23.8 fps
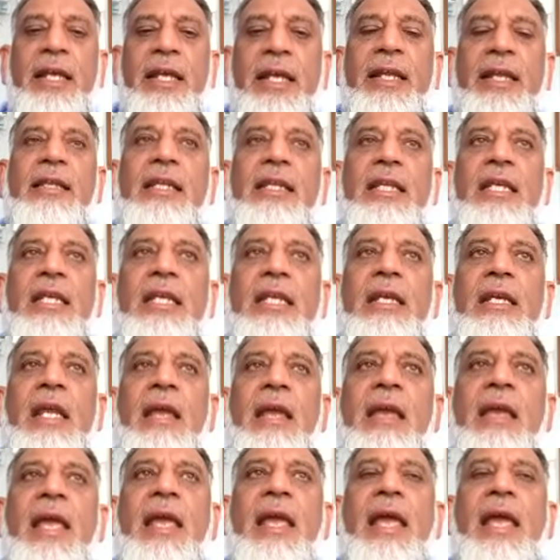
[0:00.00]
the
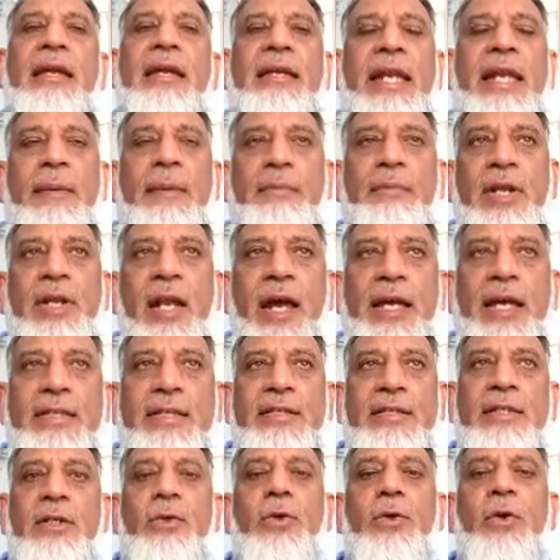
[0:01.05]
nebulizer
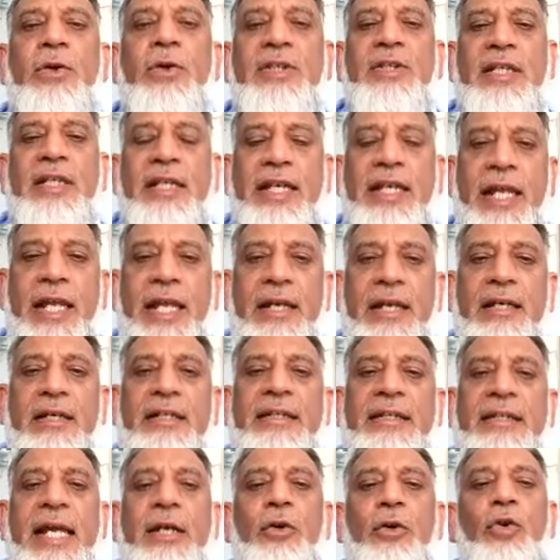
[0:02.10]
or the inhaler that